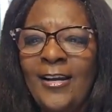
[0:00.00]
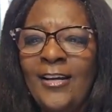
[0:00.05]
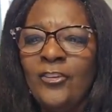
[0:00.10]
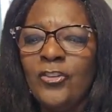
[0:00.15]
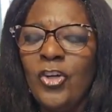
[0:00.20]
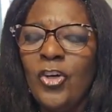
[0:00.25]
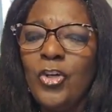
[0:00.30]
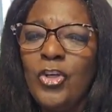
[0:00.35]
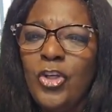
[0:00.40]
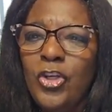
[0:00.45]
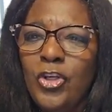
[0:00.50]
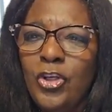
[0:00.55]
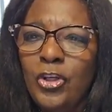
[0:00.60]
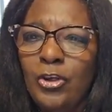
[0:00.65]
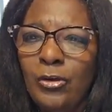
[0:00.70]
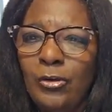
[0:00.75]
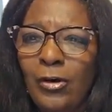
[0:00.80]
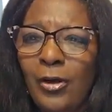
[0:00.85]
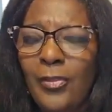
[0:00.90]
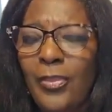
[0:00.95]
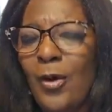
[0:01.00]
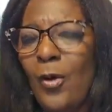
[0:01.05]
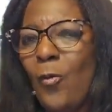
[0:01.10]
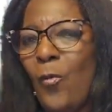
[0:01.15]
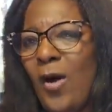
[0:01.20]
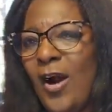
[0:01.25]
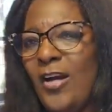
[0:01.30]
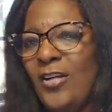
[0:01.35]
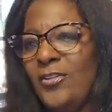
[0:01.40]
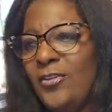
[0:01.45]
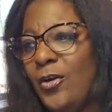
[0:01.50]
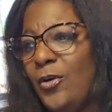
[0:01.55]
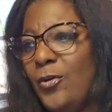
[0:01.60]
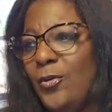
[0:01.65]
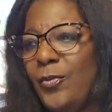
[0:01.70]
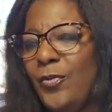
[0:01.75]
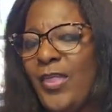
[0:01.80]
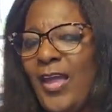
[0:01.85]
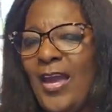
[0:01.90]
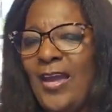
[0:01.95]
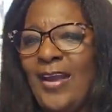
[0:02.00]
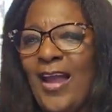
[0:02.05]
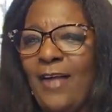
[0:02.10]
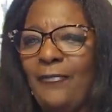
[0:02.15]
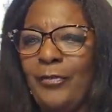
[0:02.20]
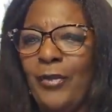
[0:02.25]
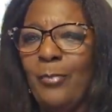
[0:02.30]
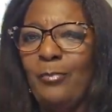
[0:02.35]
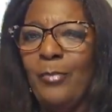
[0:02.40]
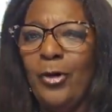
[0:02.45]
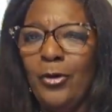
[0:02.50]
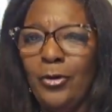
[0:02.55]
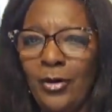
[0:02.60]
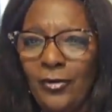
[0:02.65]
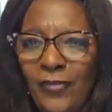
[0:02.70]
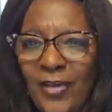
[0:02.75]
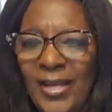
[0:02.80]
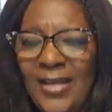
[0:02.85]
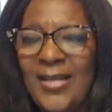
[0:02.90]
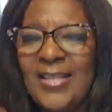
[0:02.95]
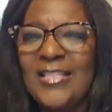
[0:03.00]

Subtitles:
So you are the one who then have to motivate,